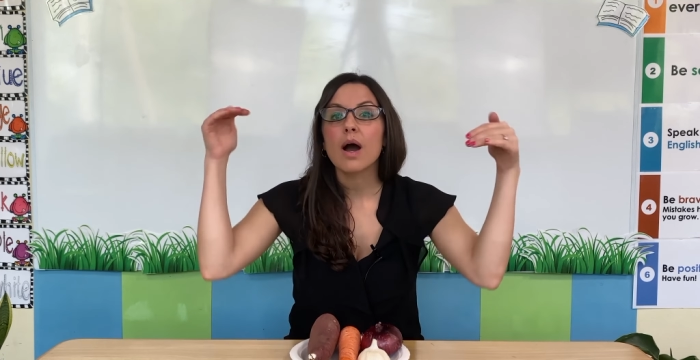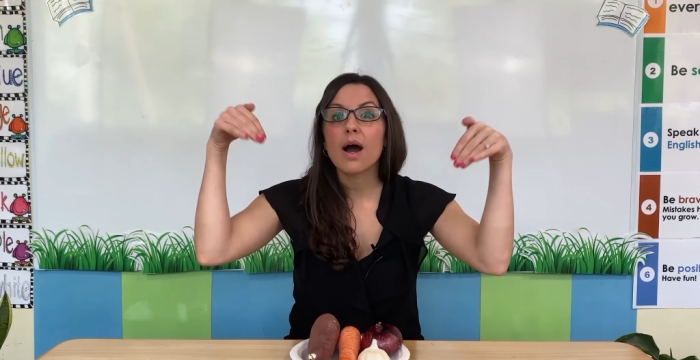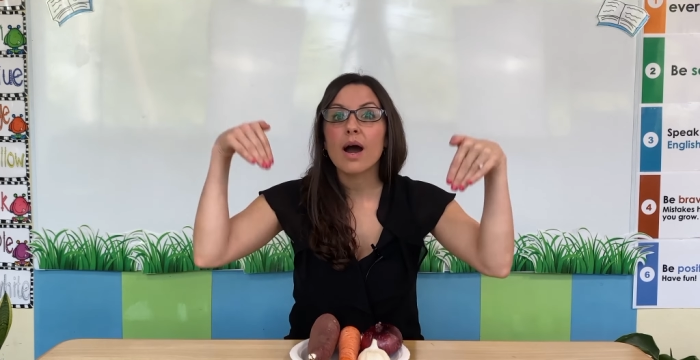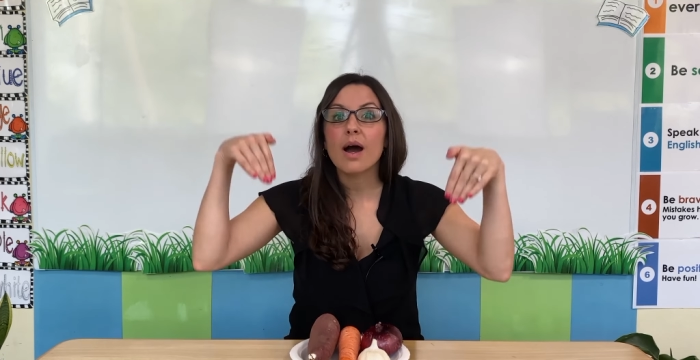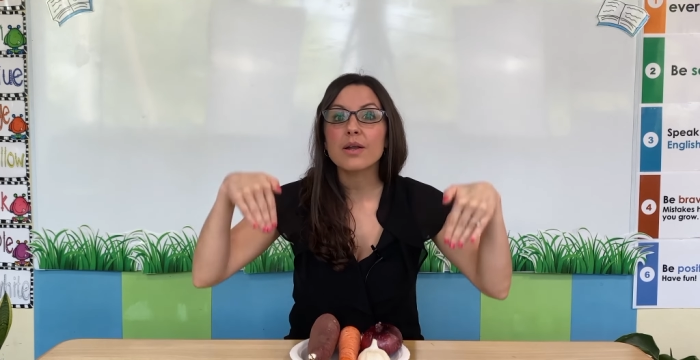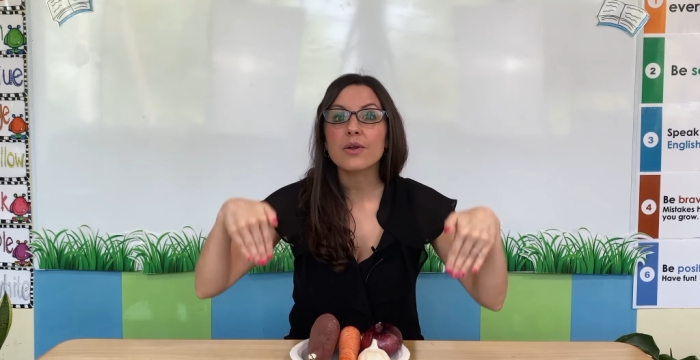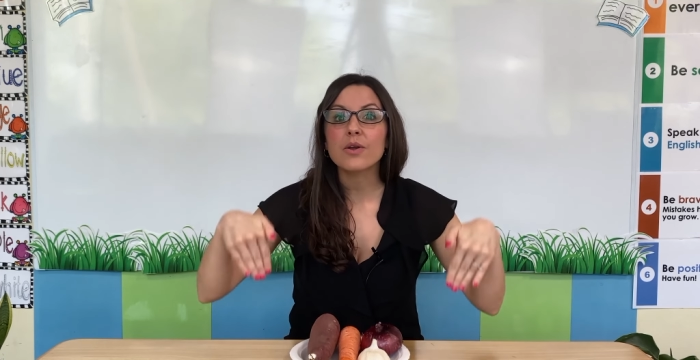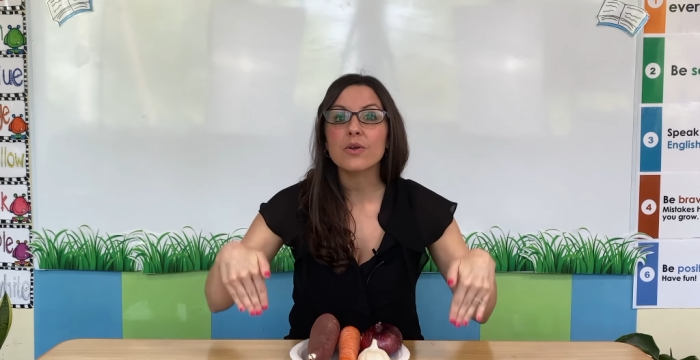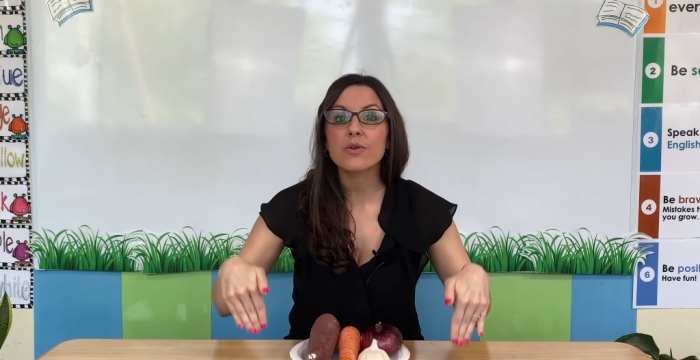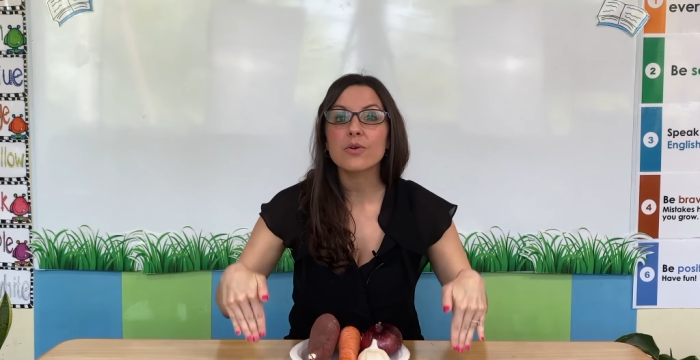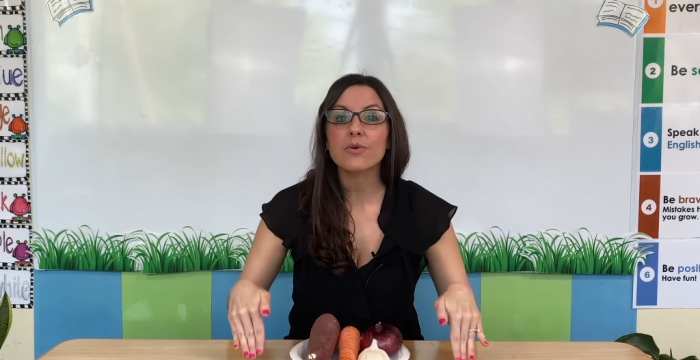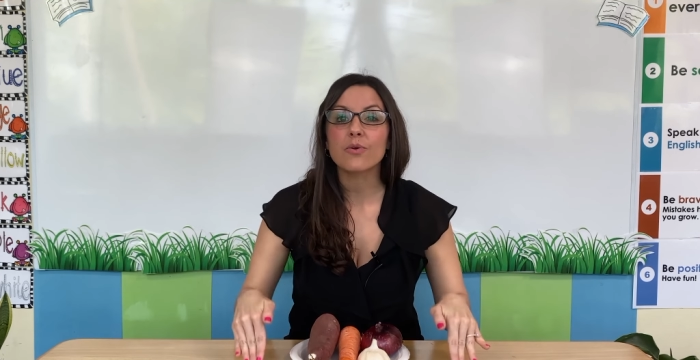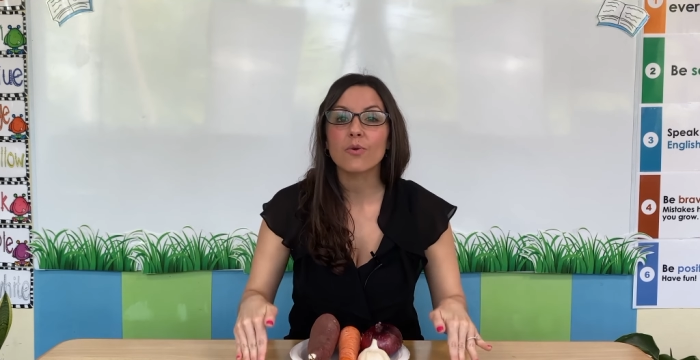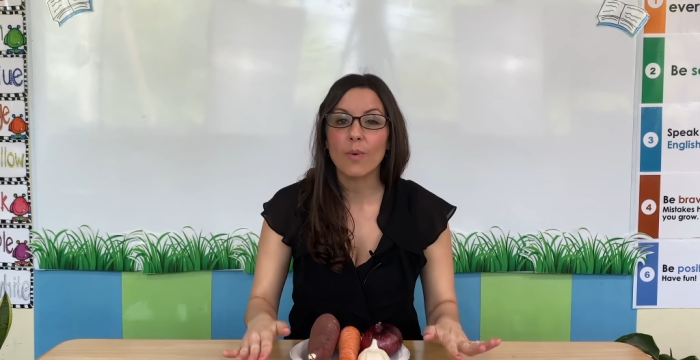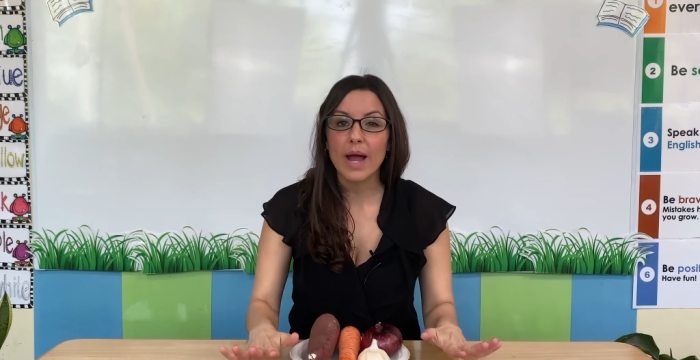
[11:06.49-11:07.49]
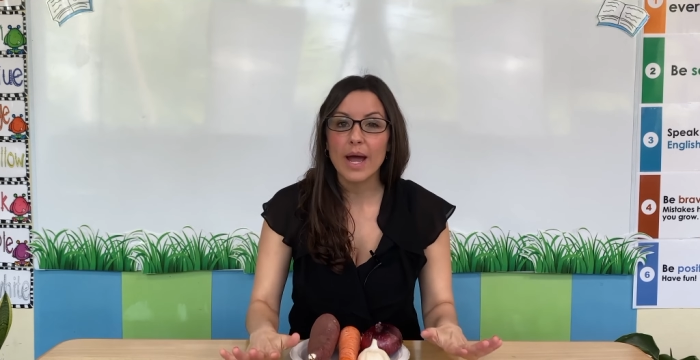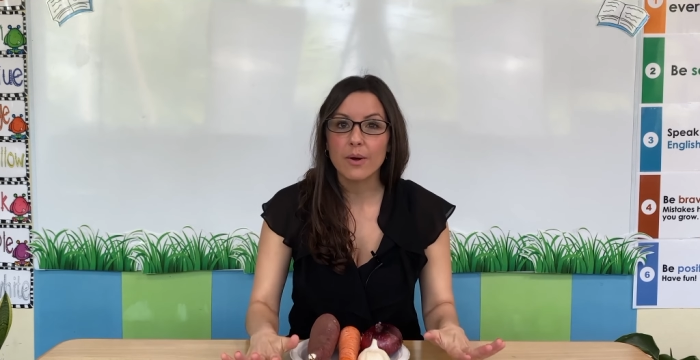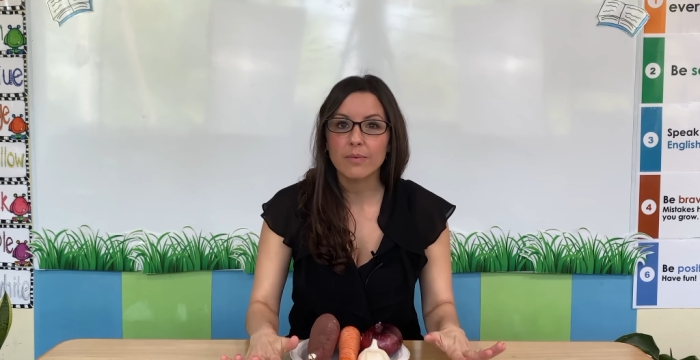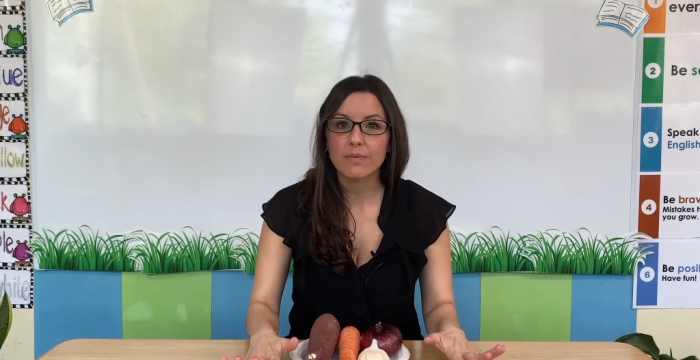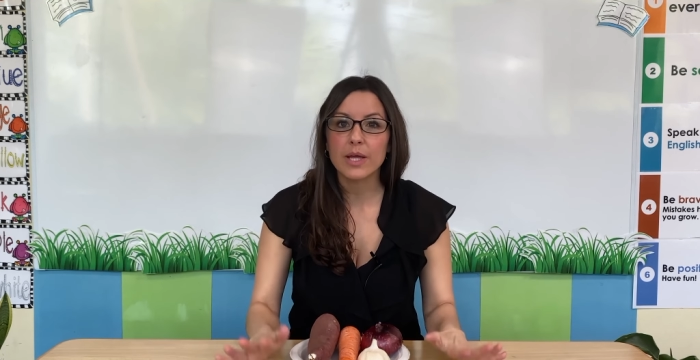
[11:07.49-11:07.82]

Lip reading: underground.